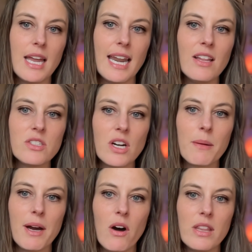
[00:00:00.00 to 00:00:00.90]
Now let's talk
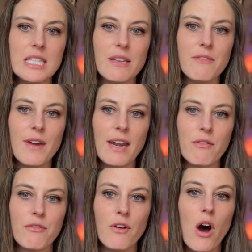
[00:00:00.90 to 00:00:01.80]
about all these event
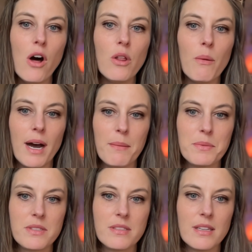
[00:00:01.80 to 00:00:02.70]

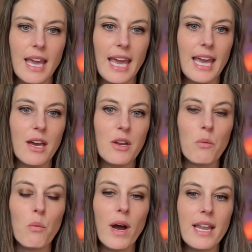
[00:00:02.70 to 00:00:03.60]
follow-ups
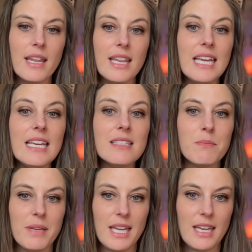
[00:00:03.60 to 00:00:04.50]
and what these
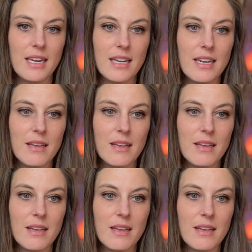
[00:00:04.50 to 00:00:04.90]
mean,